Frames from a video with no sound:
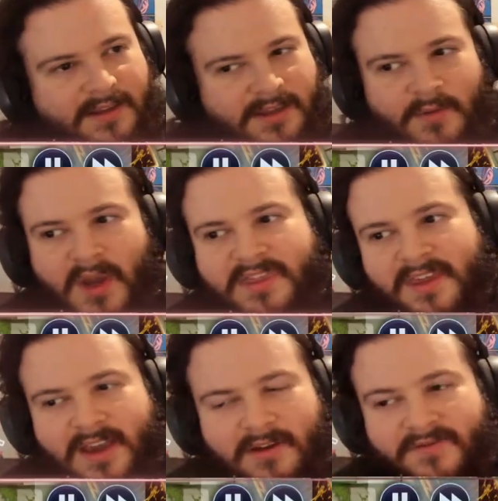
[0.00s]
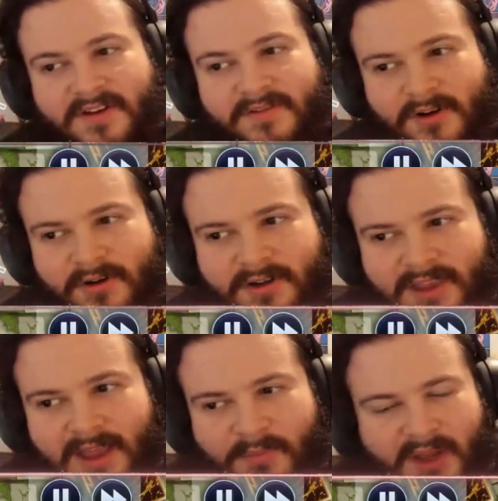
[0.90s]
You might think I'd re-record
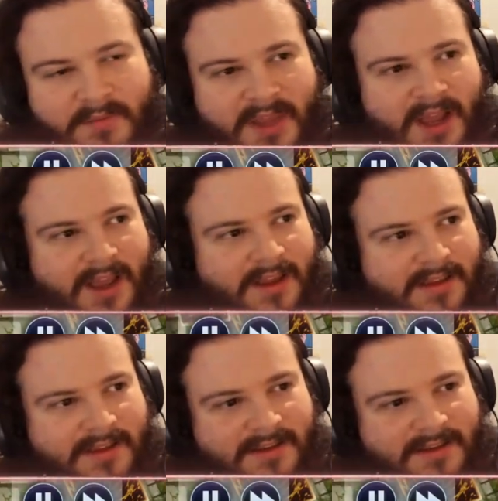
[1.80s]
that, but I'm not.